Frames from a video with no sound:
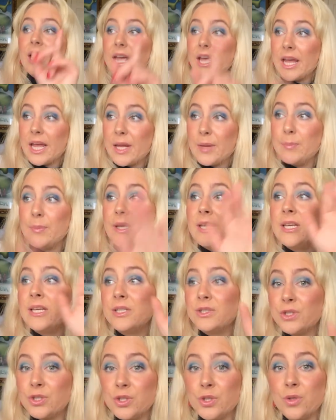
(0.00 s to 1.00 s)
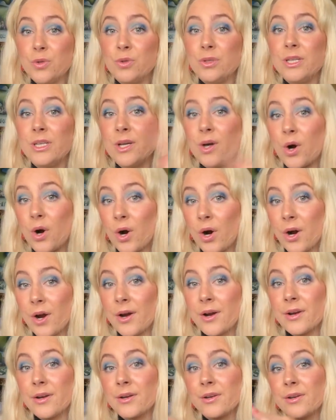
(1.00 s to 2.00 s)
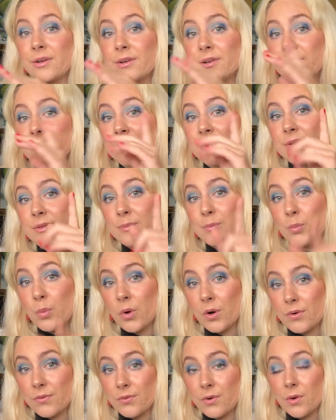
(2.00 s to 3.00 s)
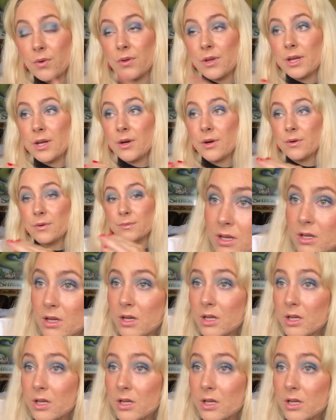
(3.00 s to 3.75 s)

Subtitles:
AP 2D art portfolio.